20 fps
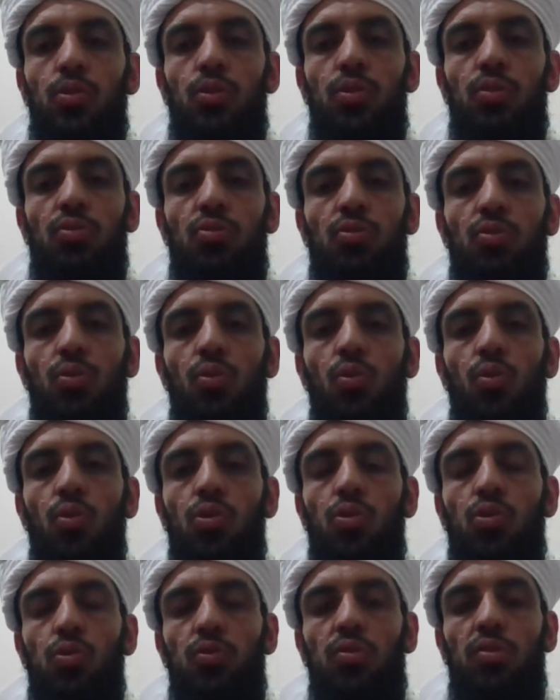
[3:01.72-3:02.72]
is to go
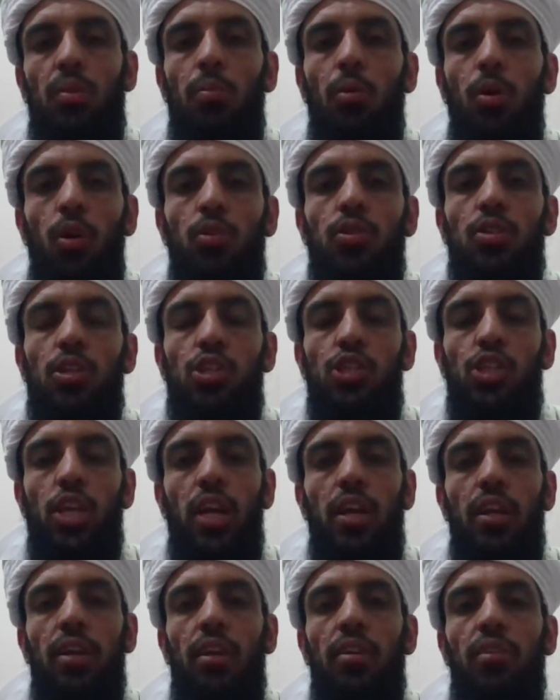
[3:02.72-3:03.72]
to some other
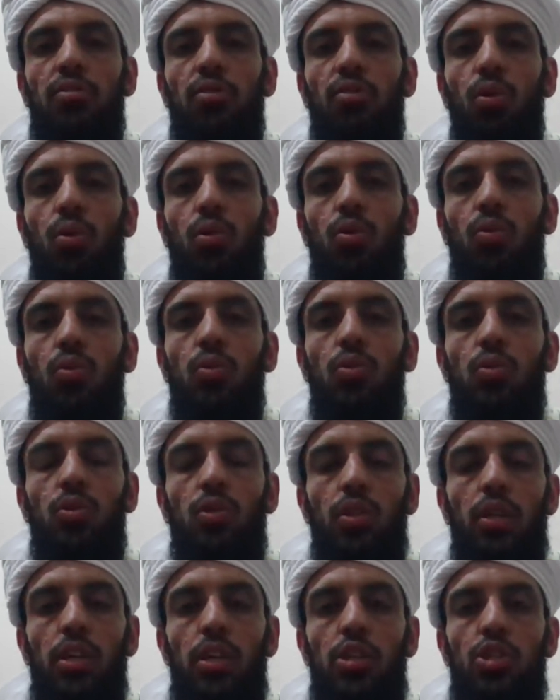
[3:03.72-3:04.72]
channels or go to
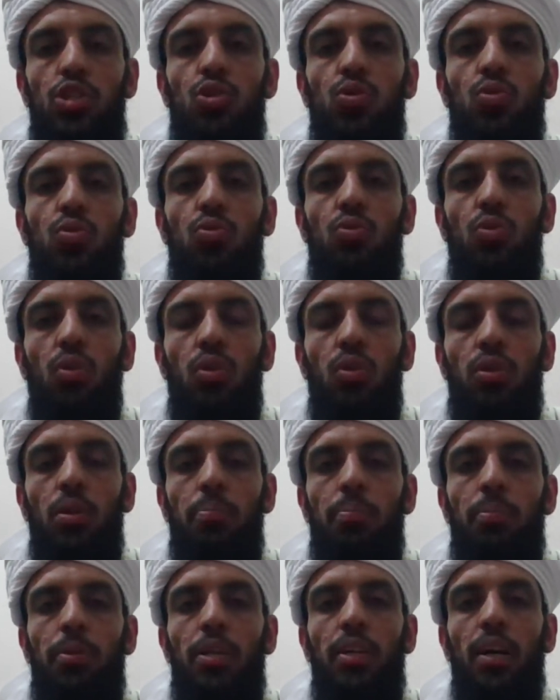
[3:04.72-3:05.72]
the issues or the
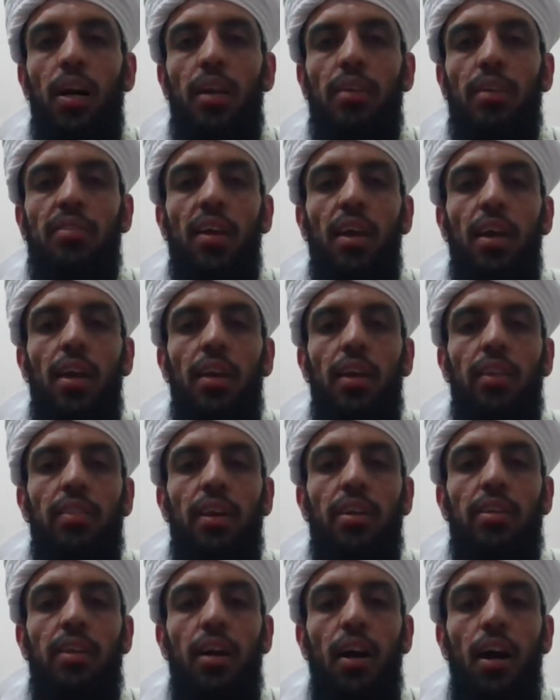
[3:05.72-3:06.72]
PRs,
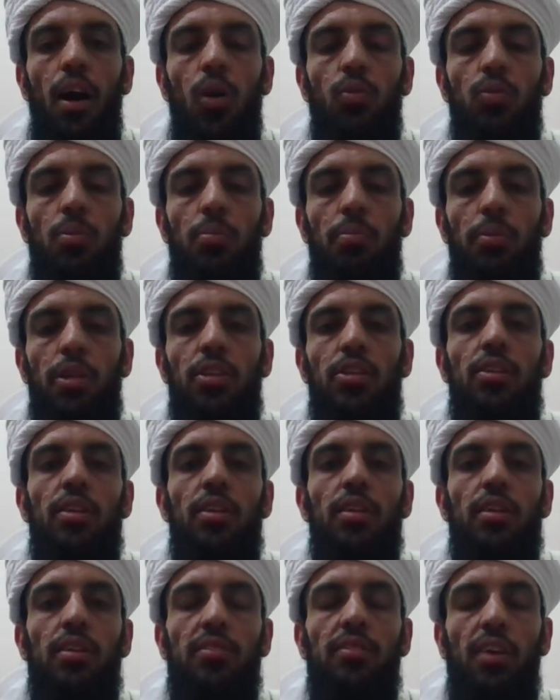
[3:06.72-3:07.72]
that how the
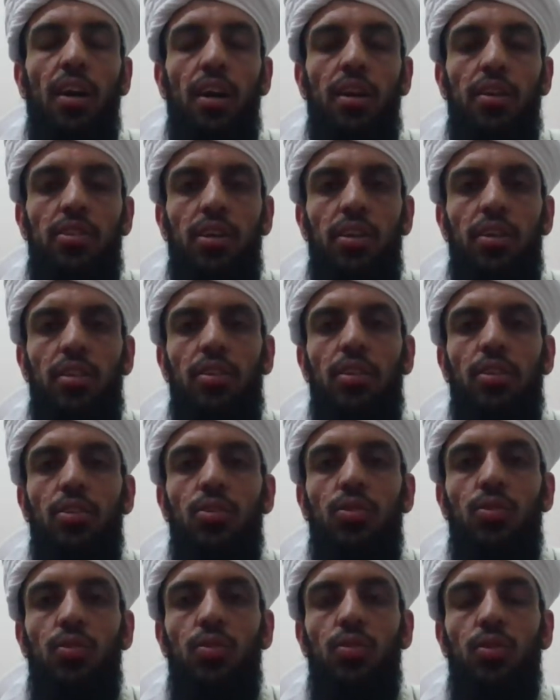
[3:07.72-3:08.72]
maintainers are talking
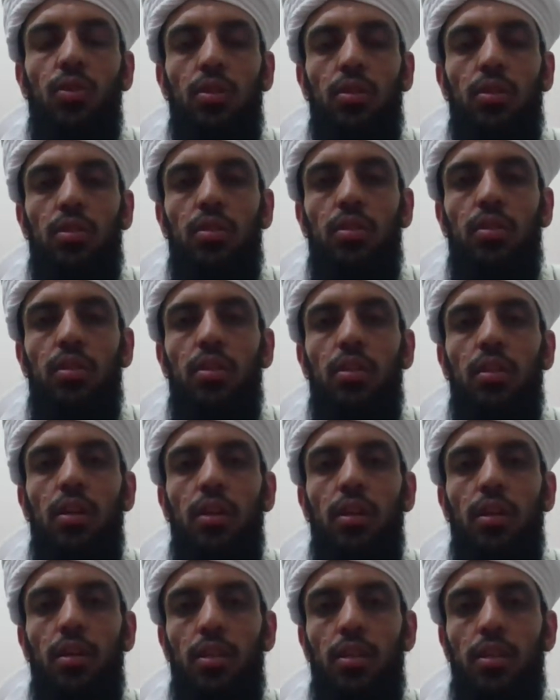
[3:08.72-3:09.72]
to the
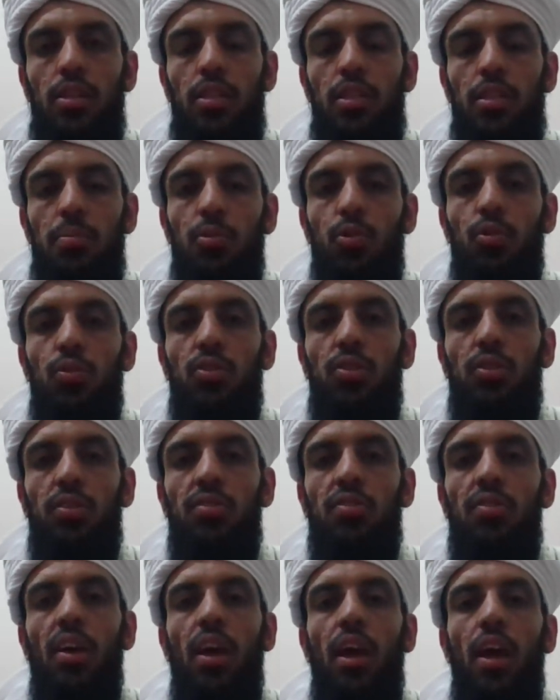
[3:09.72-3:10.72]

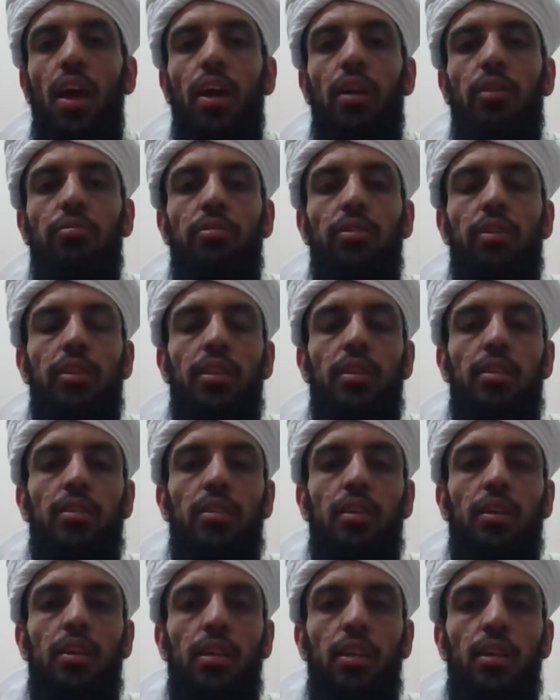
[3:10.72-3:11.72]
contributors, and whether
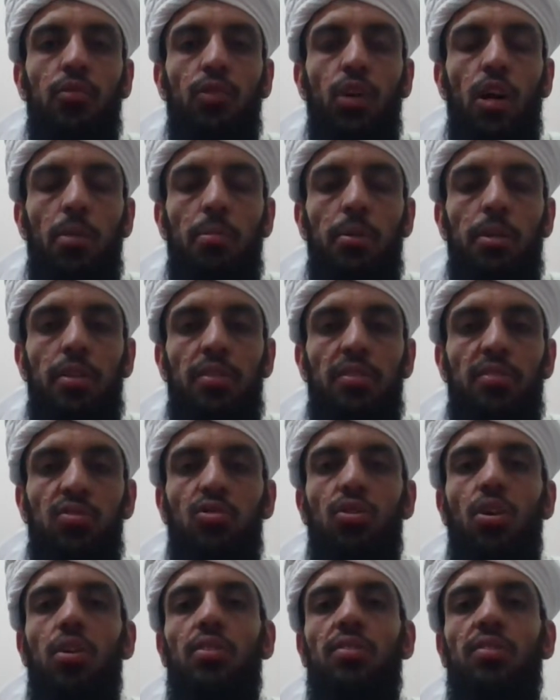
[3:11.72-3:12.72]
the environment is
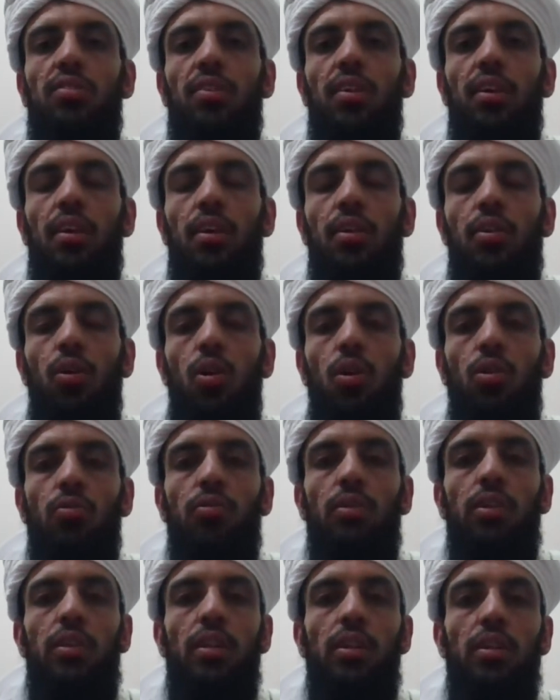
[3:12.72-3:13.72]
toxic or
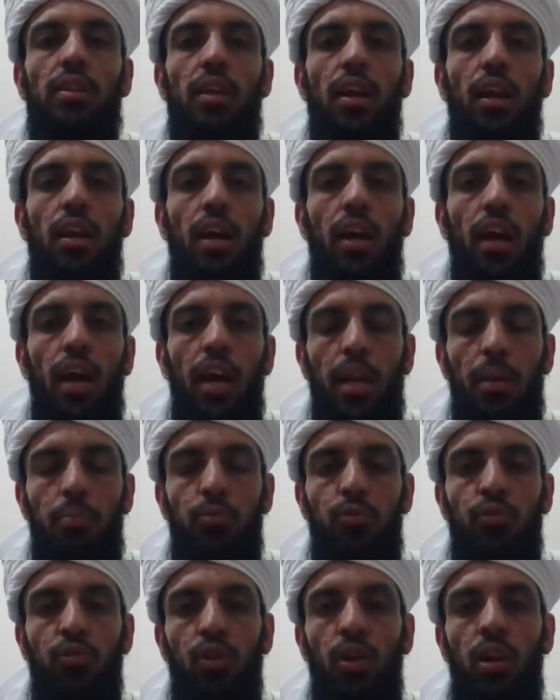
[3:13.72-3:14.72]
whether they are
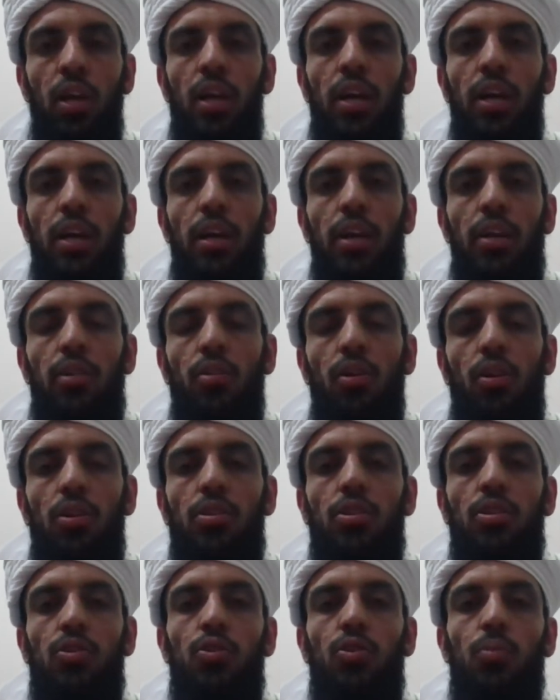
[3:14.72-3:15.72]
helpful in
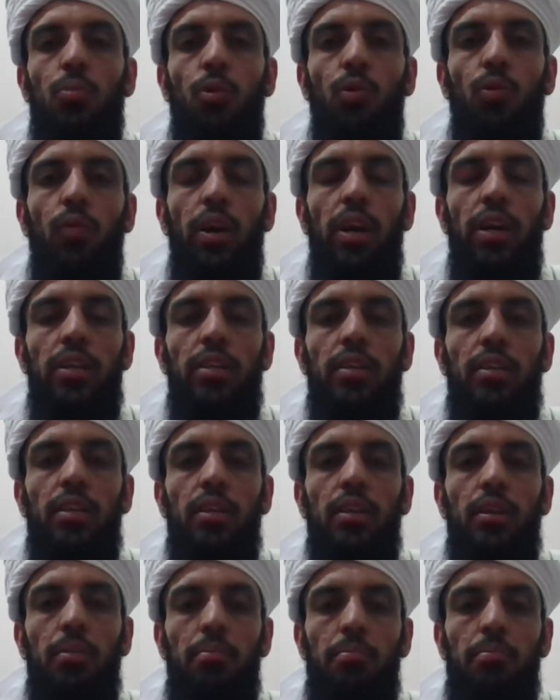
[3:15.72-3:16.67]
order to provide the